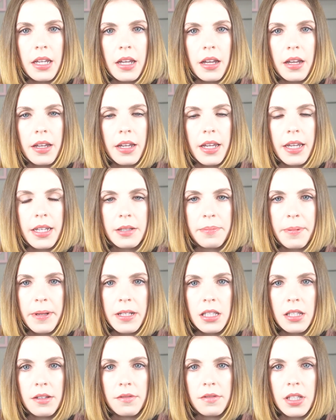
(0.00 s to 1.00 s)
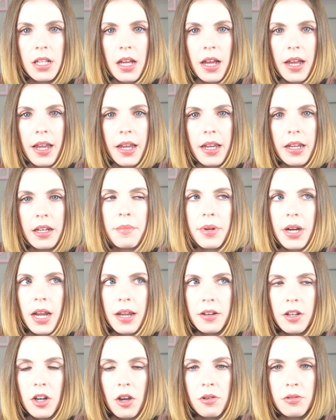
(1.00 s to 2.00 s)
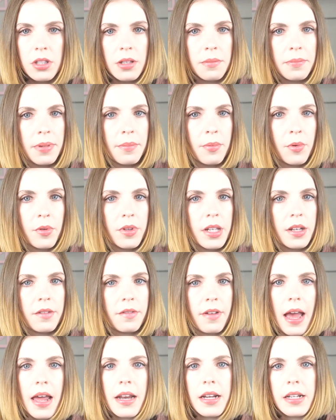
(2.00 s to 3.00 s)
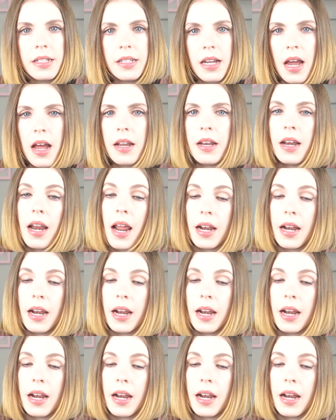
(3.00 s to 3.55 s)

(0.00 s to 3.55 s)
expensive side, but I know some people that have had it done